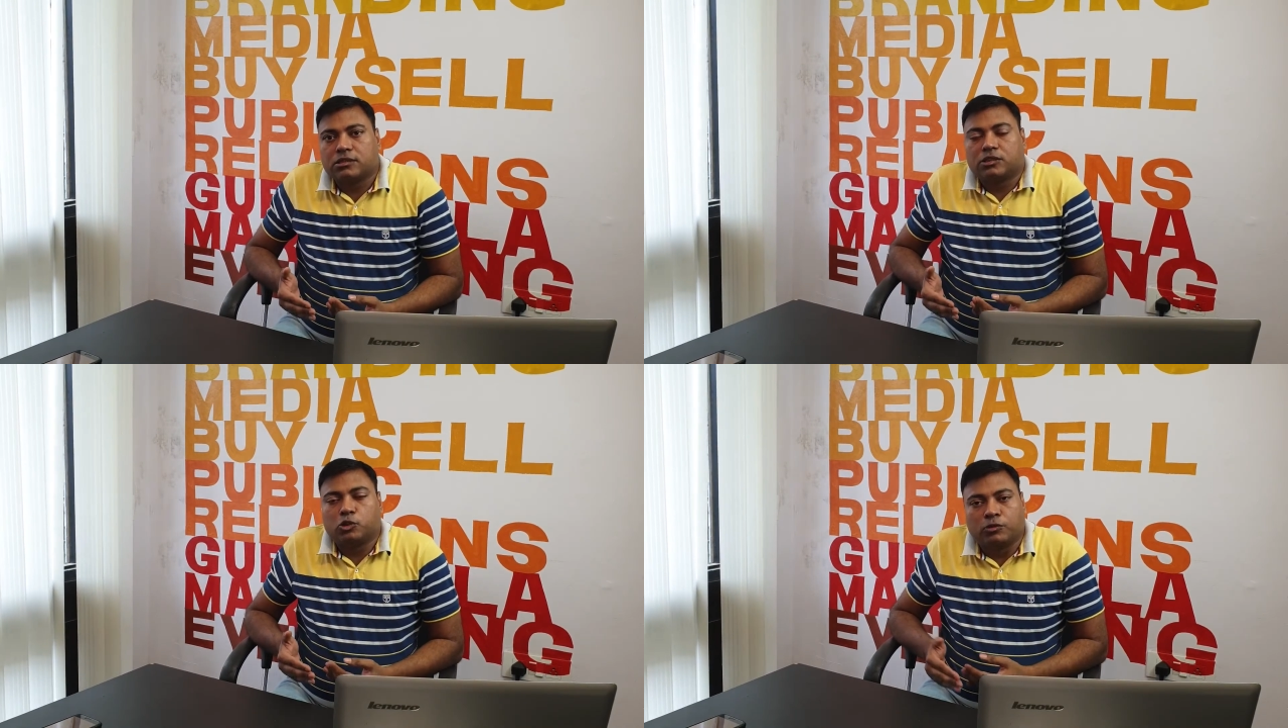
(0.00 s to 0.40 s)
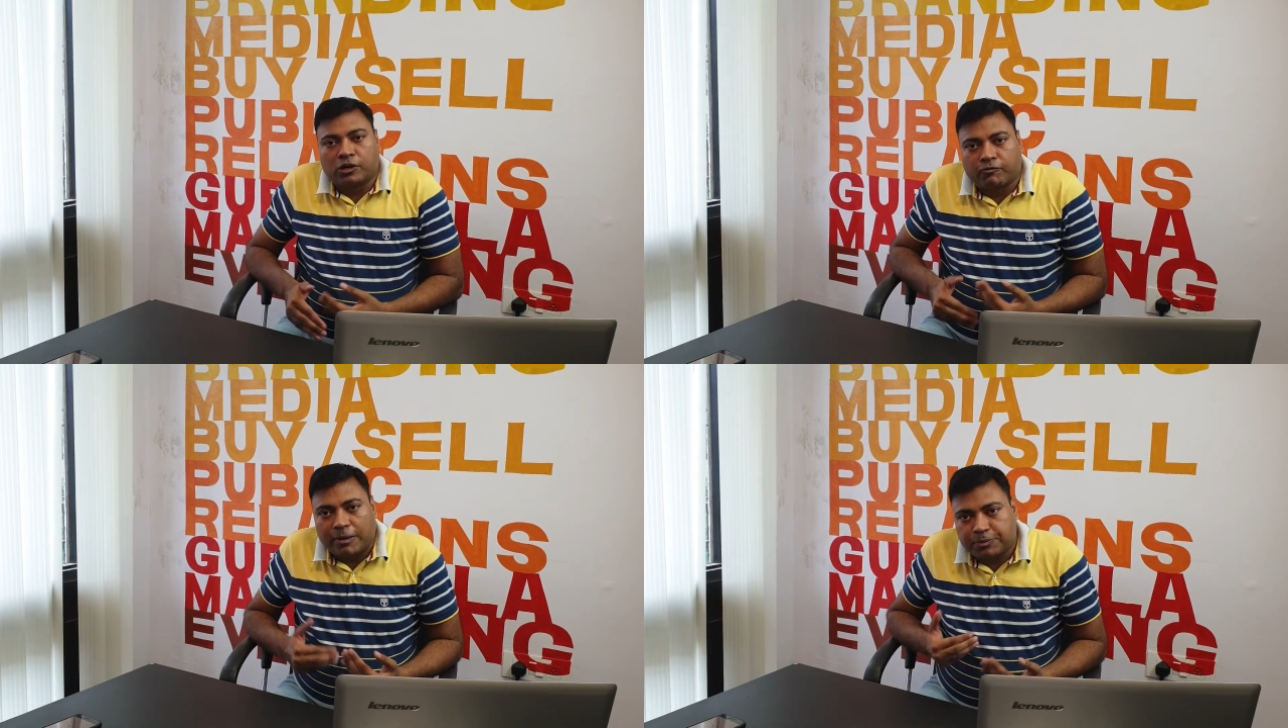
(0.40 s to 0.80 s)
your
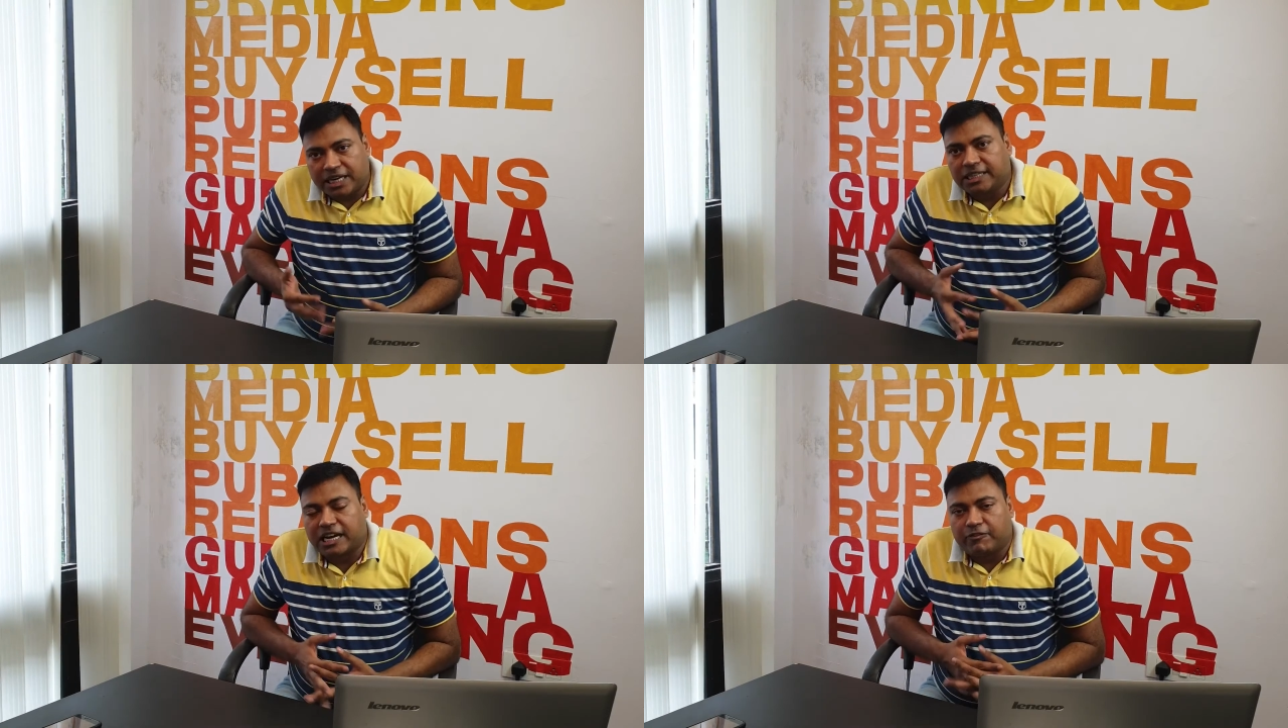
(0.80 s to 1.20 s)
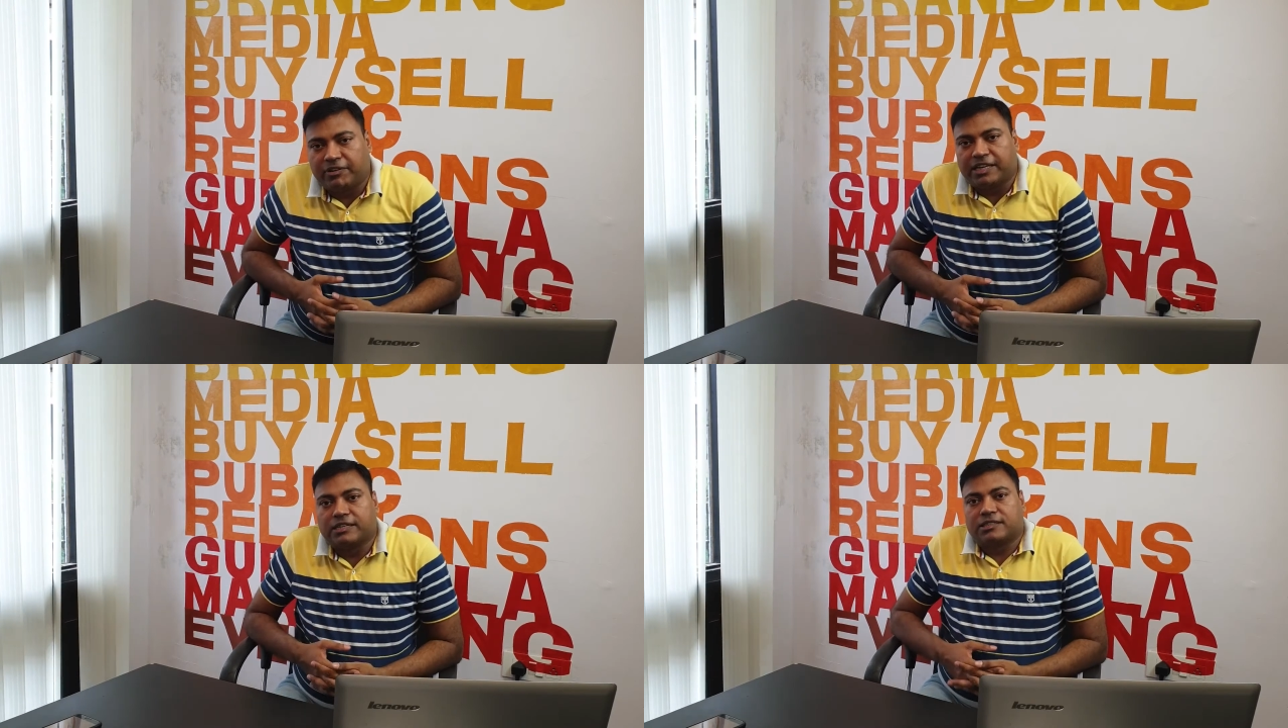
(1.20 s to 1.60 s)
website
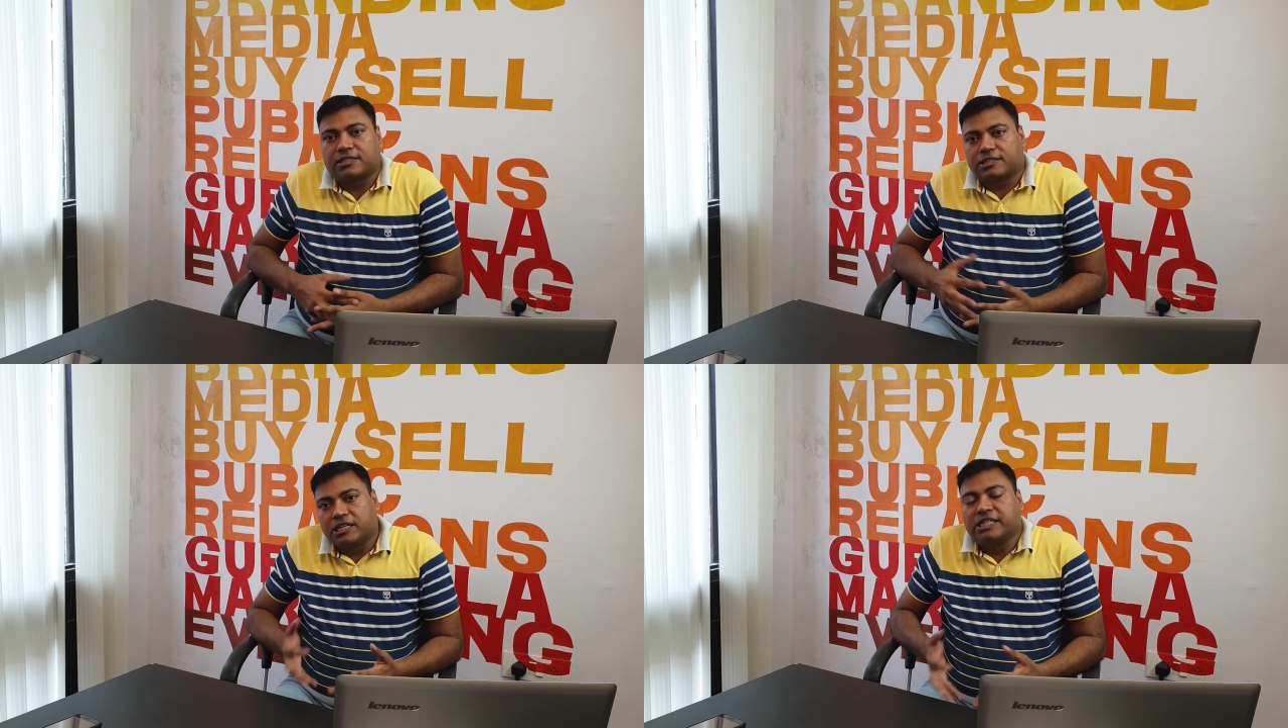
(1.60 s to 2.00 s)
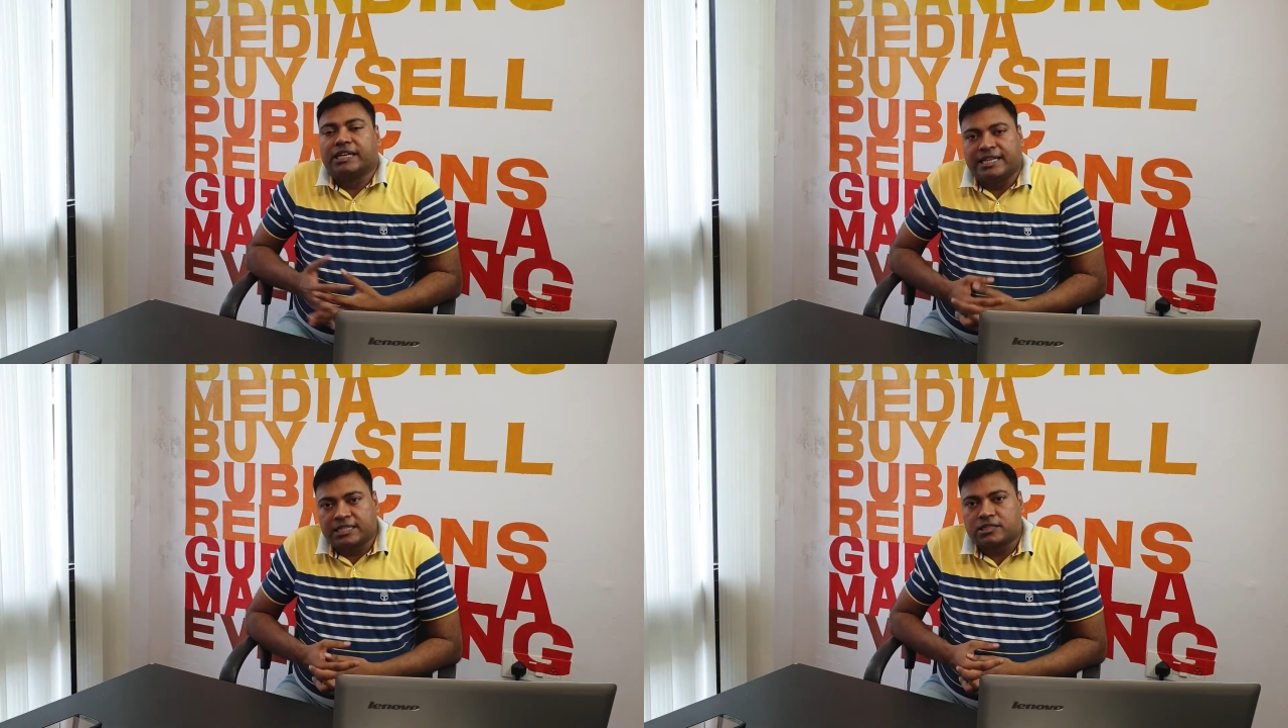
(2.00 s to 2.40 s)
traffic in just 30
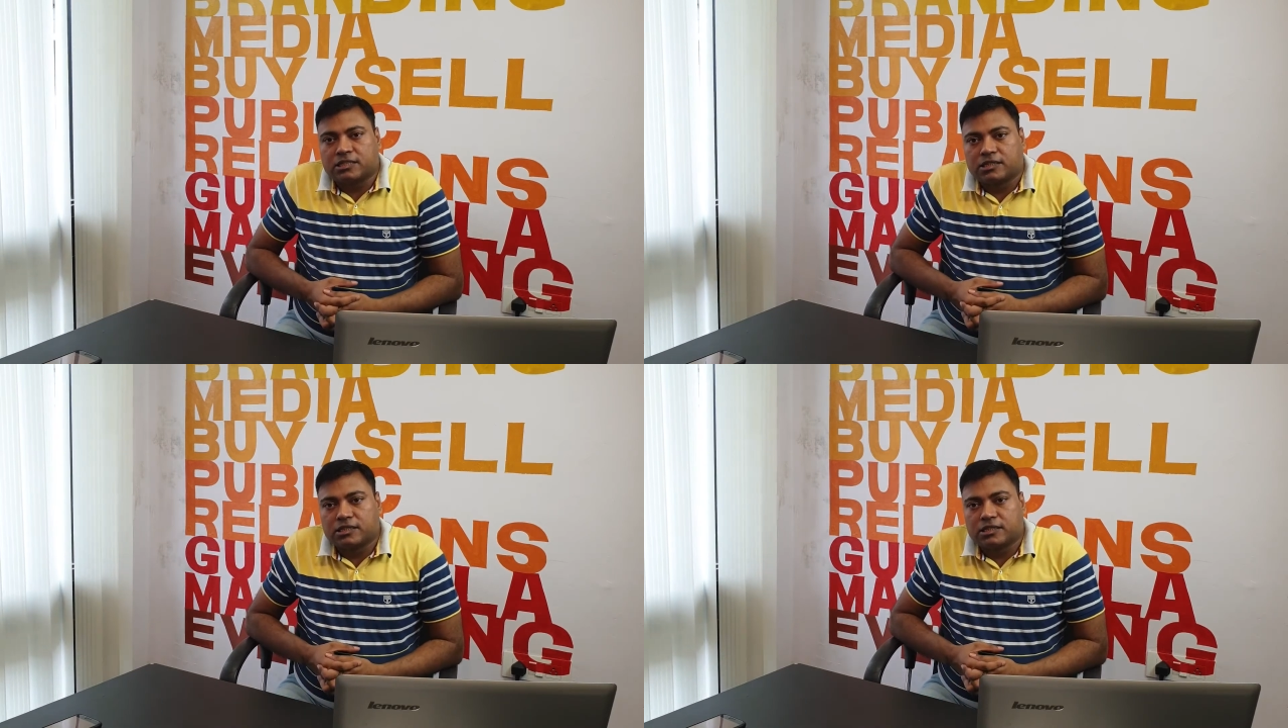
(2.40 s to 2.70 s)
days.